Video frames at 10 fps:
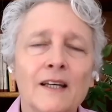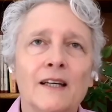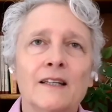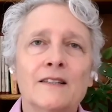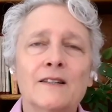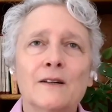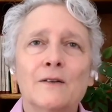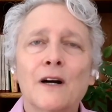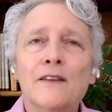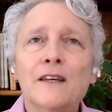So
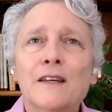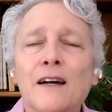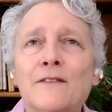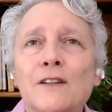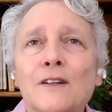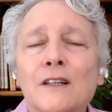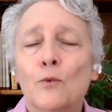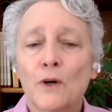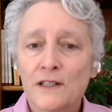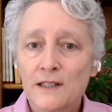I think you have to look at
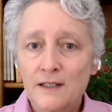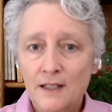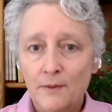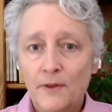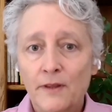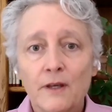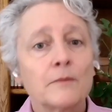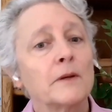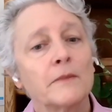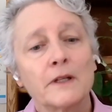what's the depth of the
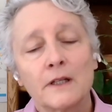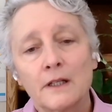commitment.